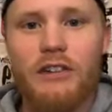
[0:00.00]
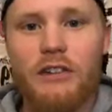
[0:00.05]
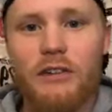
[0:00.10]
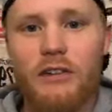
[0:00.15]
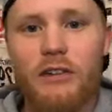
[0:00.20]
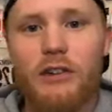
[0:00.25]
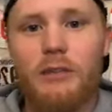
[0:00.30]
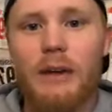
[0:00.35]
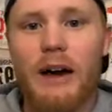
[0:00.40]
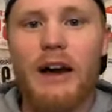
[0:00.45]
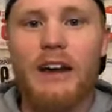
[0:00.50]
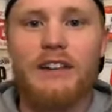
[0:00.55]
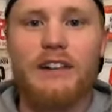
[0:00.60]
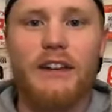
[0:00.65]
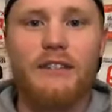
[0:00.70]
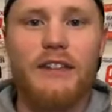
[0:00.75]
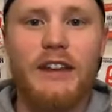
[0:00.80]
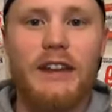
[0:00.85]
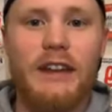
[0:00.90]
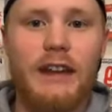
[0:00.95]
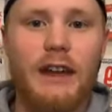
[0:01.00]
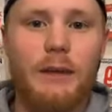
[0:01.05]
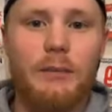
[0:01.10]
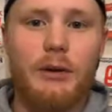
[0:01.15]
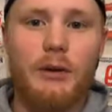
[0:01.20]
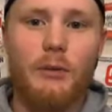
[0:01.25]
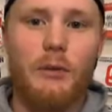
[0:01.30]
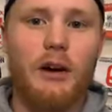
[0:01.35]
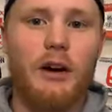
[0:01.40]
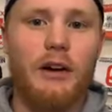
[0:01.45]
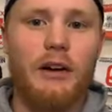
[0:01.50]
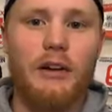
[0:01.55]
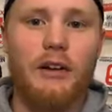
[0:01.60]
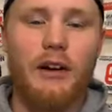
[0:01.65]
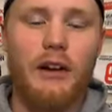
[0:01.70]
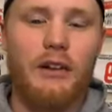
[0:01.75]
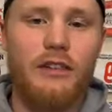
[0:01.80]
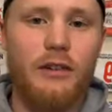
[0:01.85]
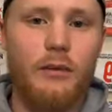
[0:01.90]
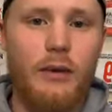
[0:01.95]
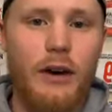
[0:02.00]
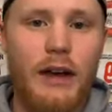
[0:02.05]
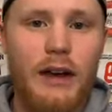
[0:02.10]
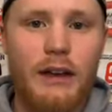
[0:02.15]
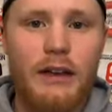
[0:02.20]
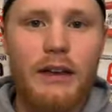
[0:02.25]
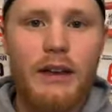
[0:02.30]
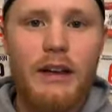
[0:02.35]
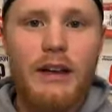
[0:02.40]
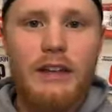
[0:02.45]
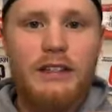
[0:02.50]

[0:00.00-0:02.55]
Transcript: the room i actually have to get up and walk across the way